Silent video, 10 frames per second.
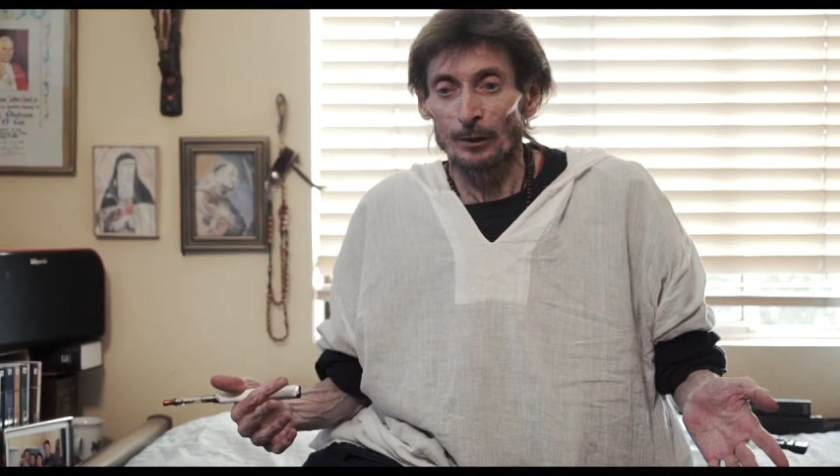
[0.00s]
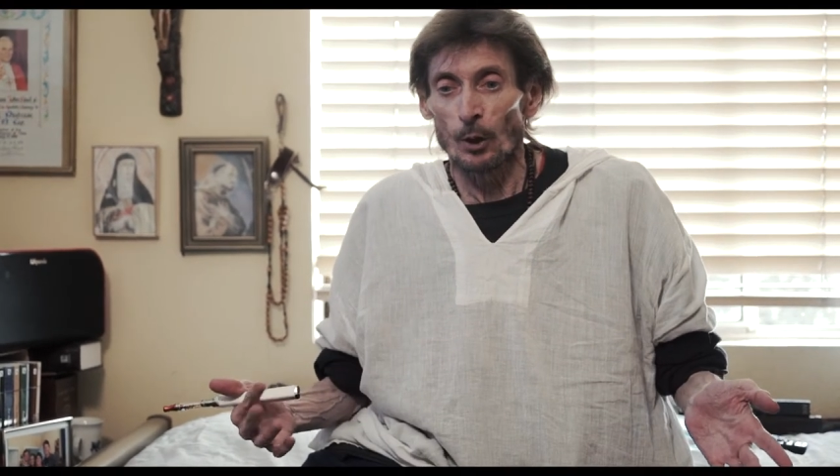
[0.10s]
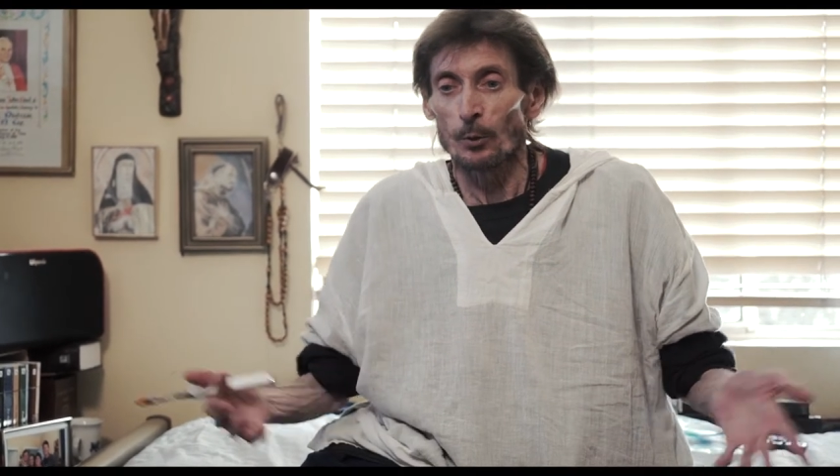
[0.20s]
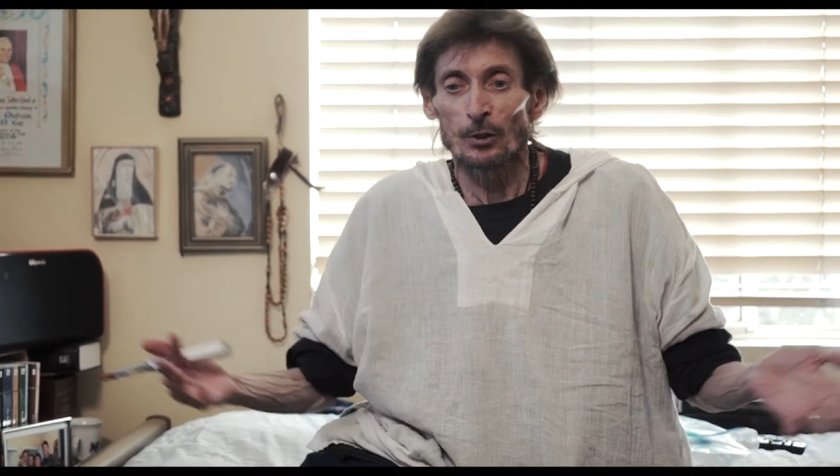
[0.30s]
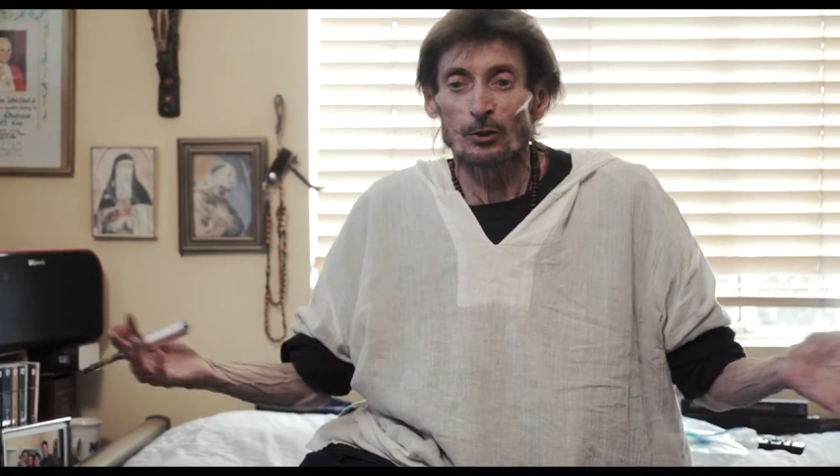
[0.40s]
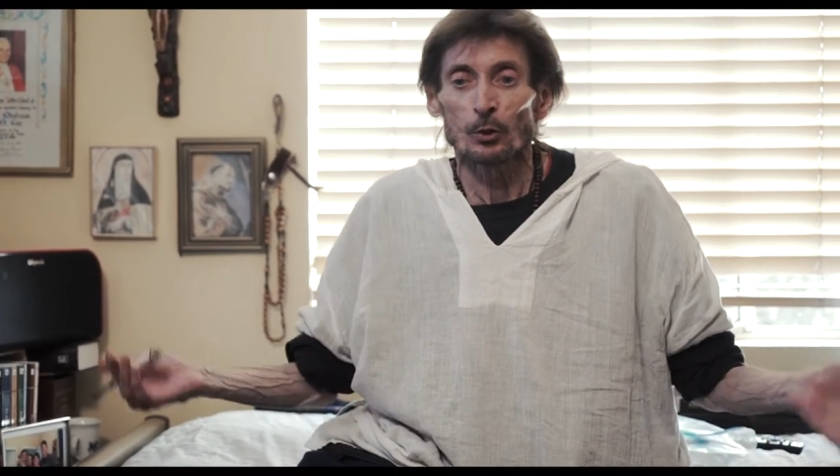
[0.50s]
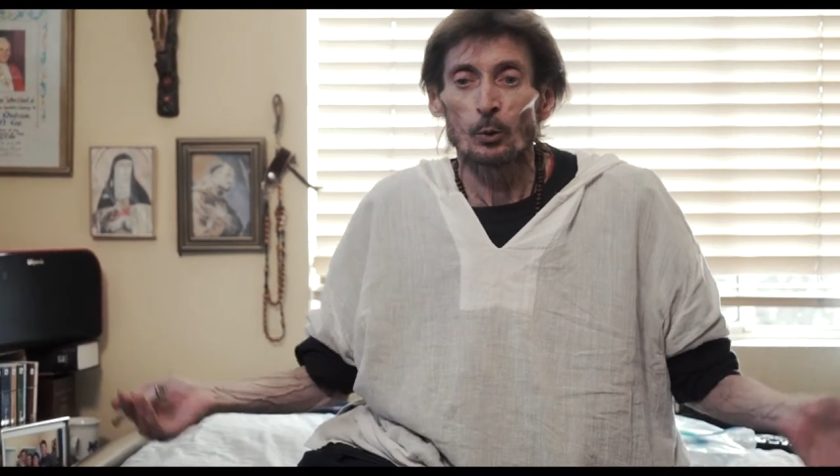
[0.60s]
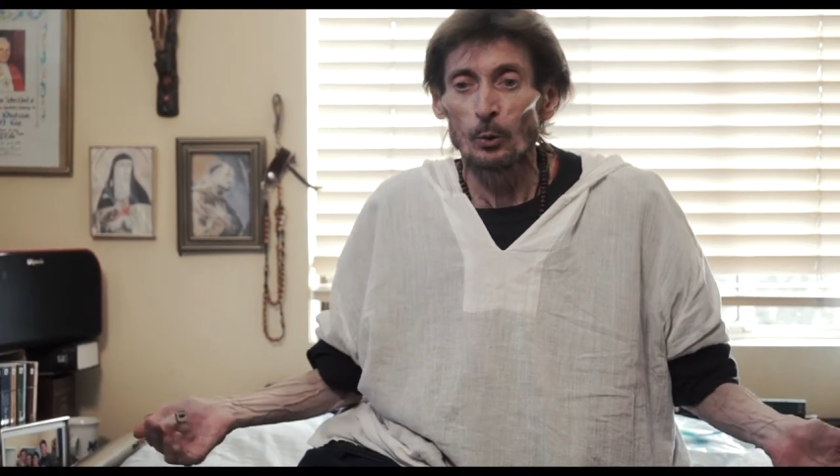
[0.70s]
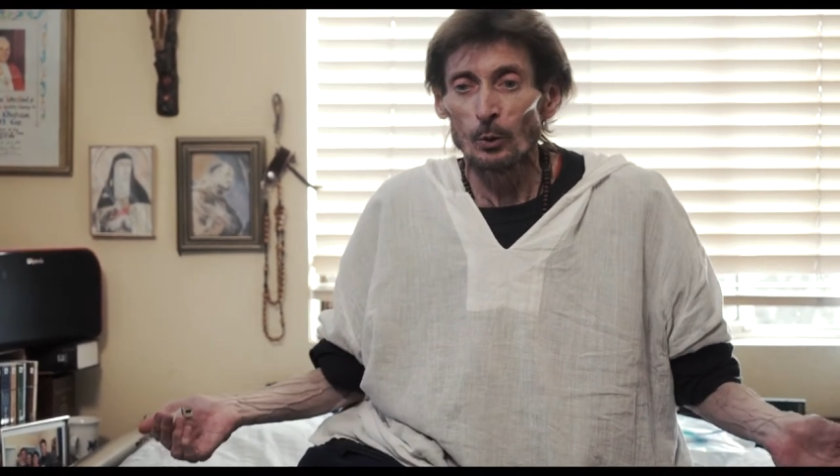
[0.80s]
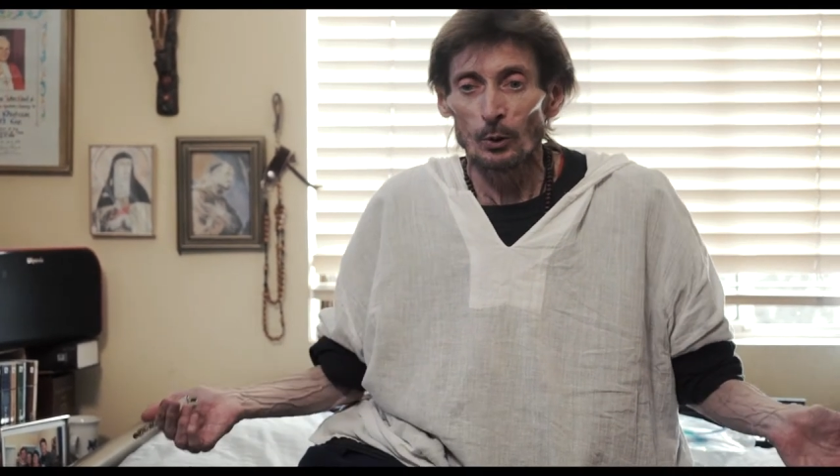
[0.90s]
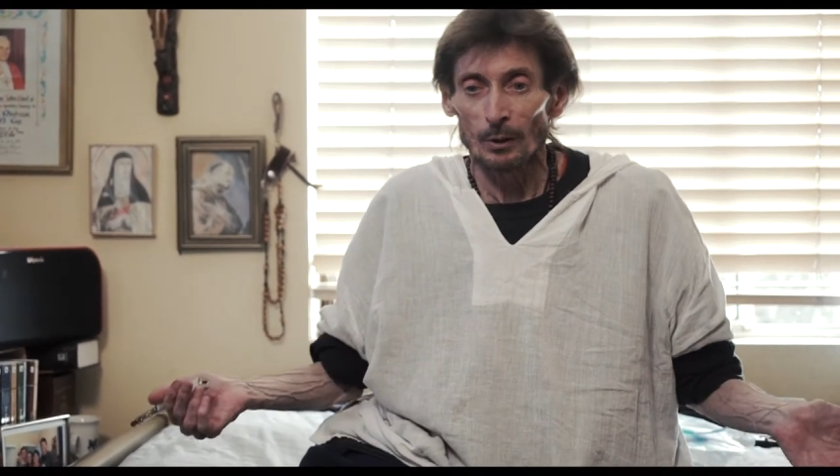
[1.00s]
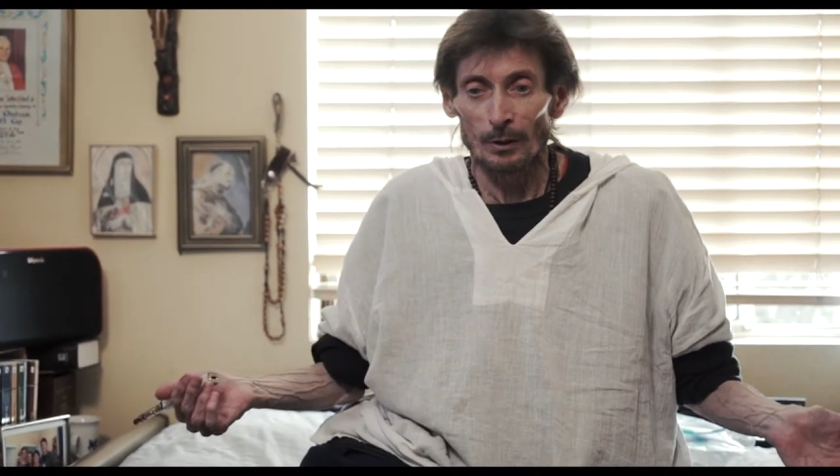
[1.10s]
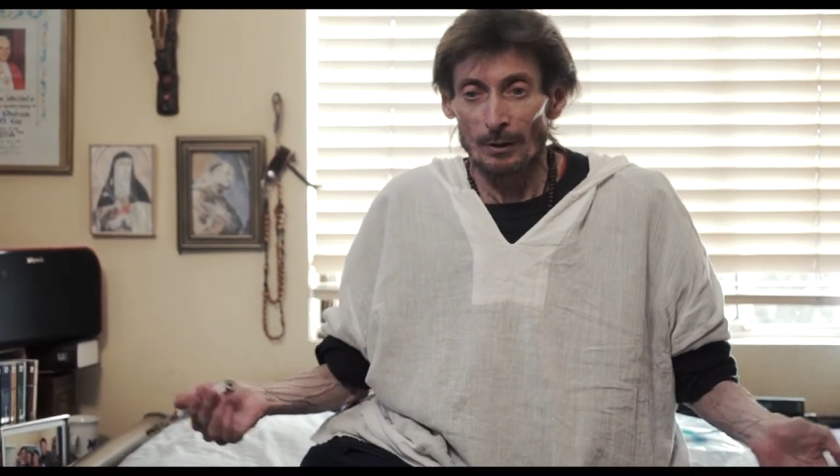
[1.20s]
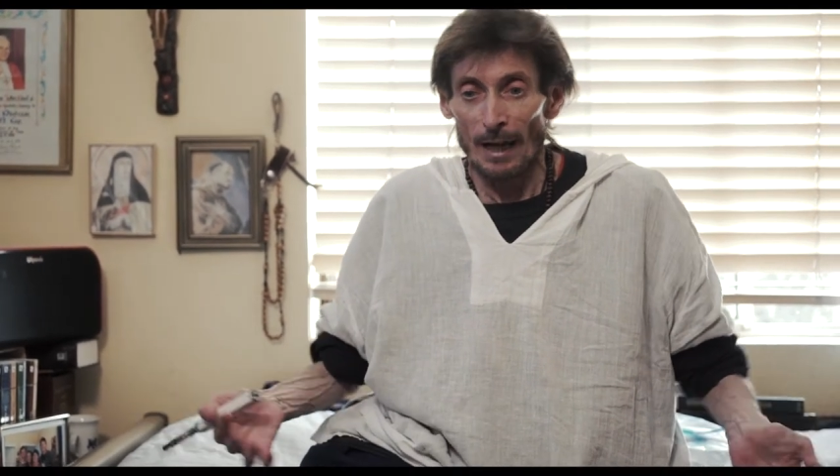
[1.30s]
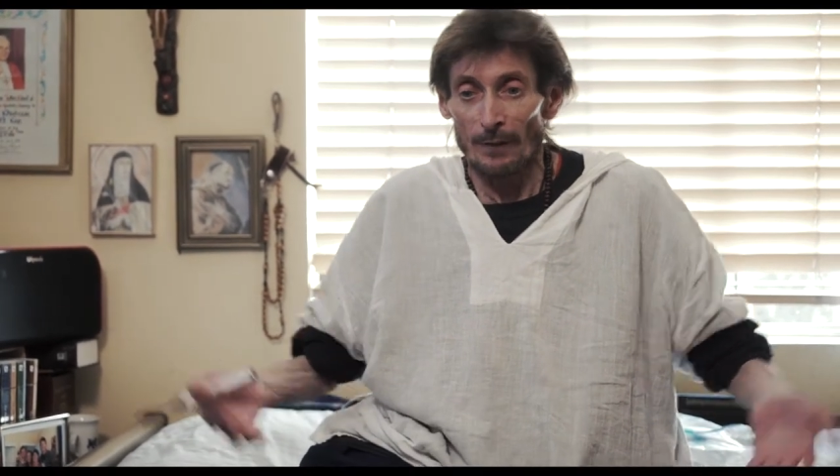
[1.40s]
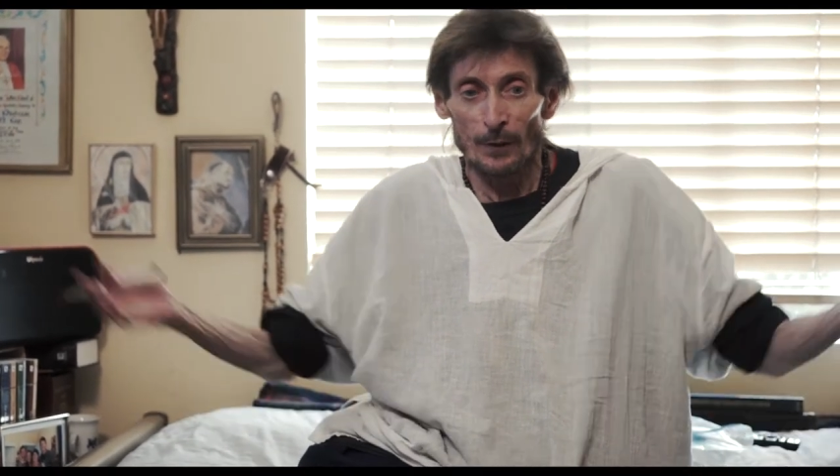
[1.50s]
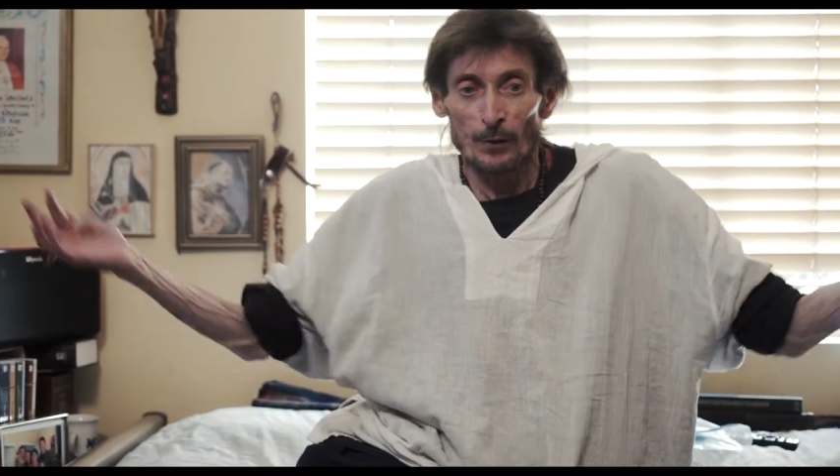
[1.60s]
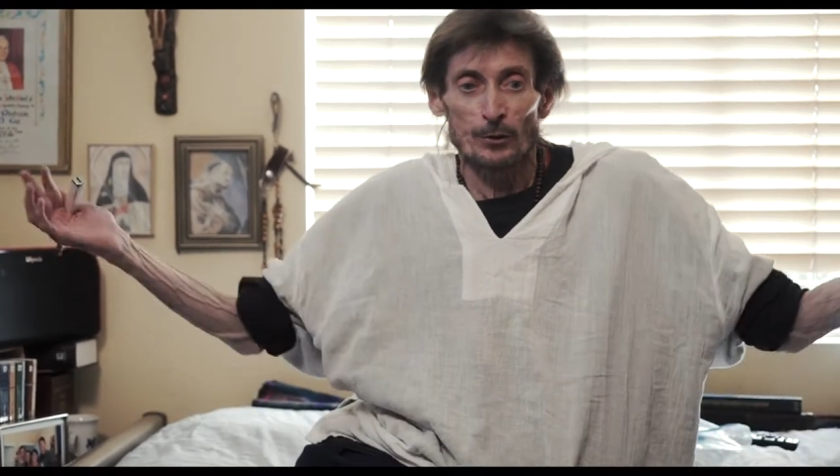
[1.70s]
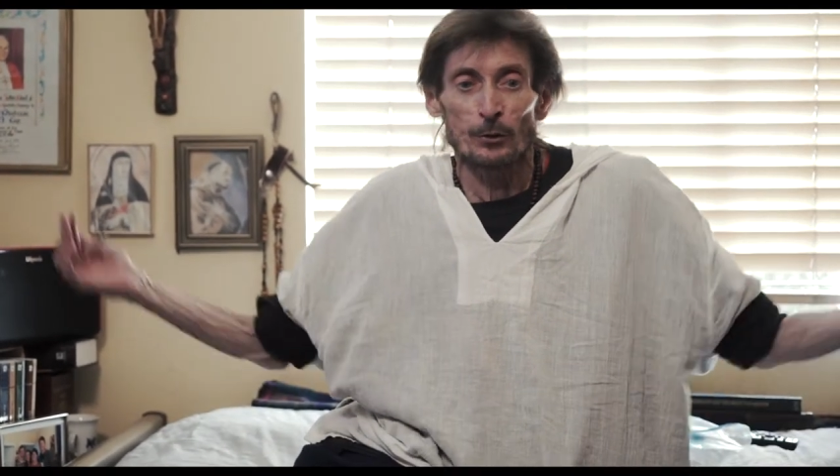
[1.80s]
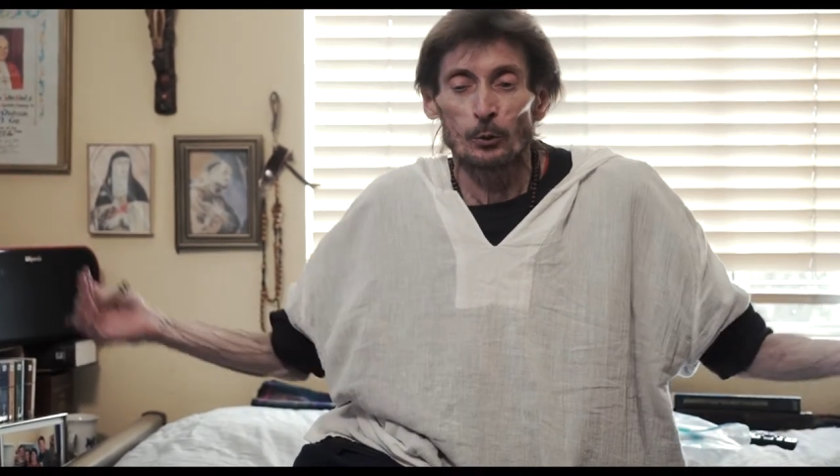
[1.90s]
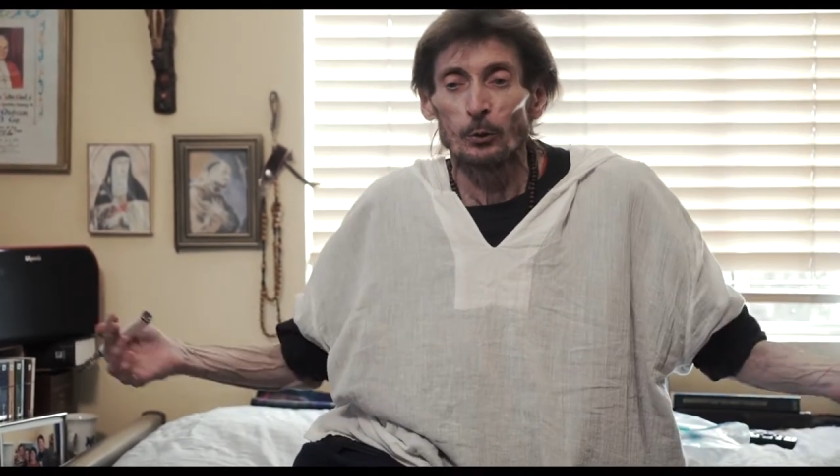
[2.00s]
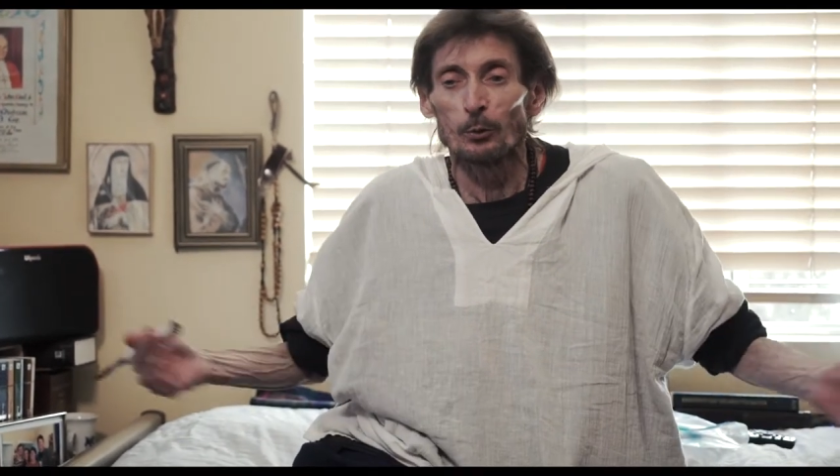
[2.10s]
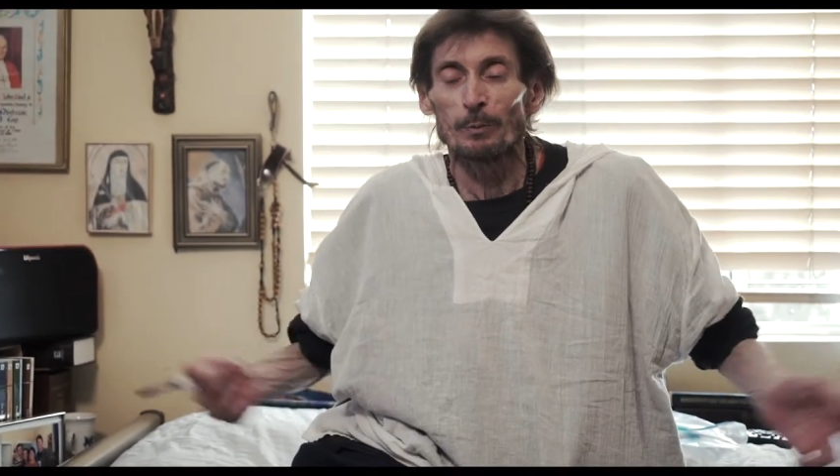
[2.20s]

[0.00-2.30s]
go to school at their school